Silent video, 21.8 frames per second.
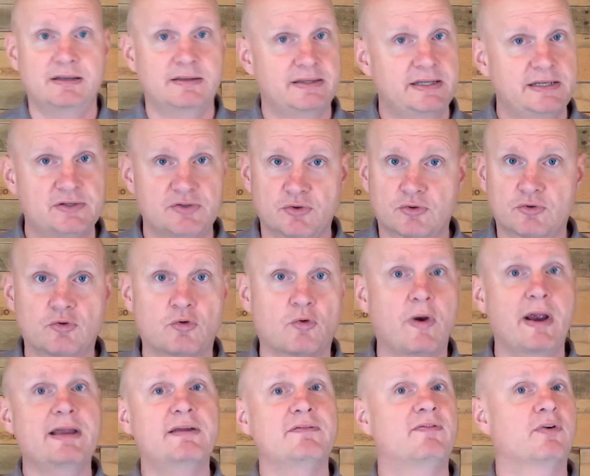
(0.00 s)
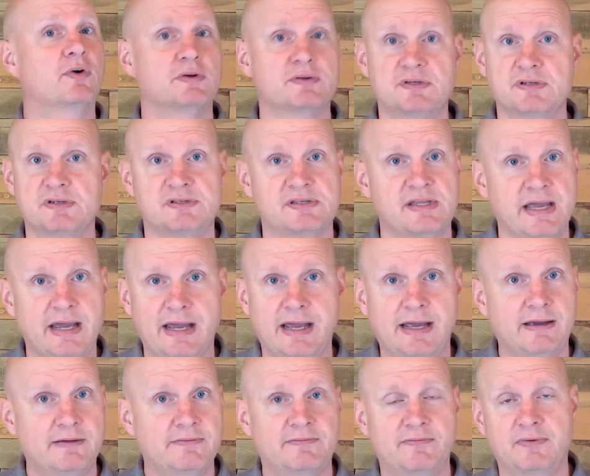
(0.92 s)
these are great verses that
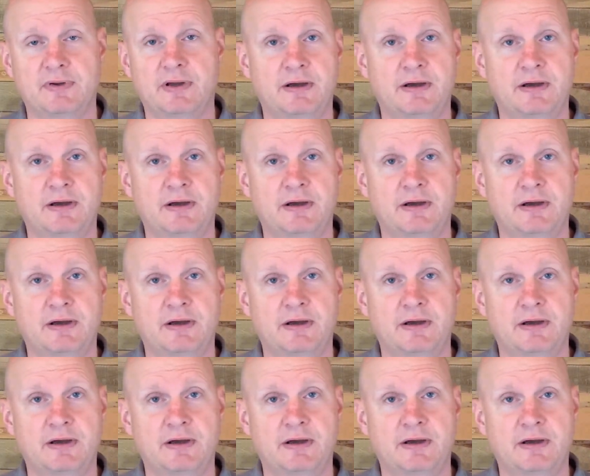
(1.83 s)
have